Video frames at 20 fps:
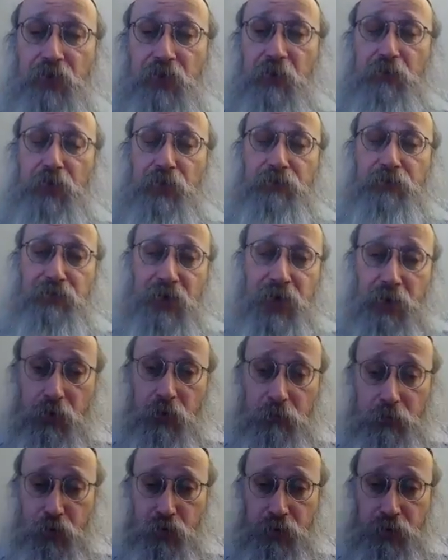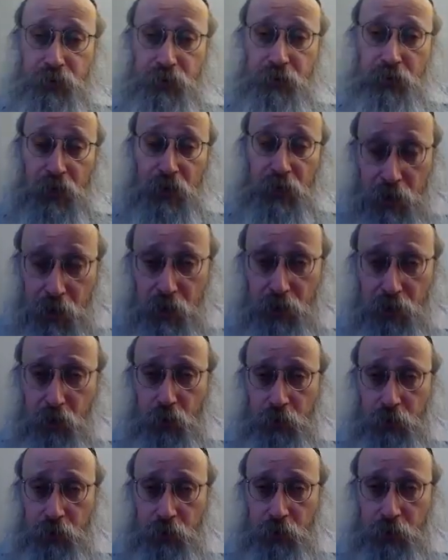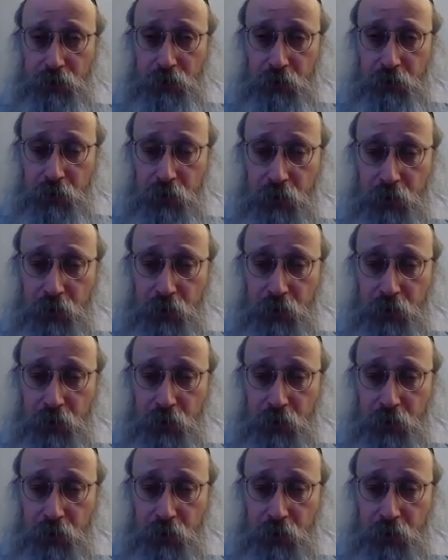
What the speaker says: from the fellow person. In other words,